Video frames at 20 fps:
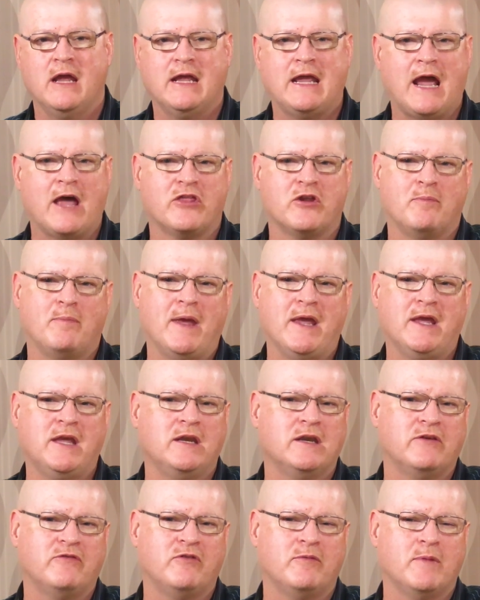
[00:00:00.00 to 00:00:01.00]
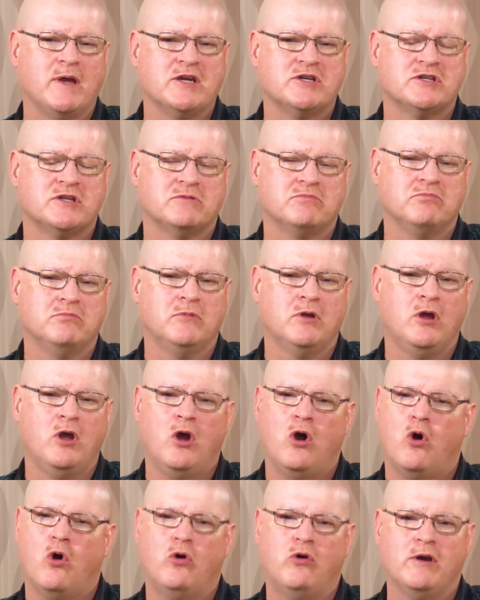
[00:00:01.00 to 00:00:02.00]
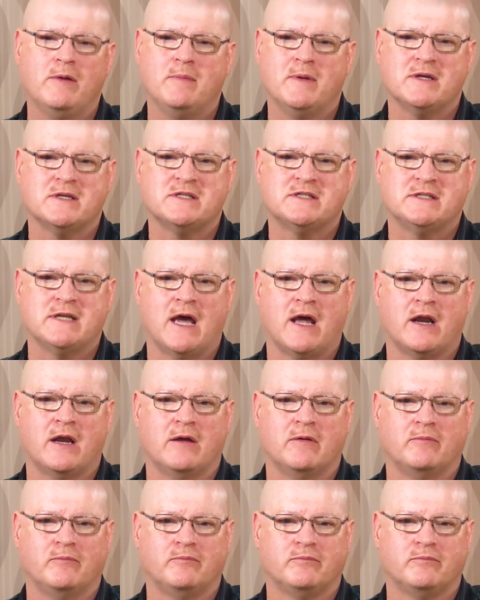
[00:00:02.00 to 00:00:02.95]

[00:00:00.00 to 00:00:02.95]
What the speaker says: gather banking information, or remittance data.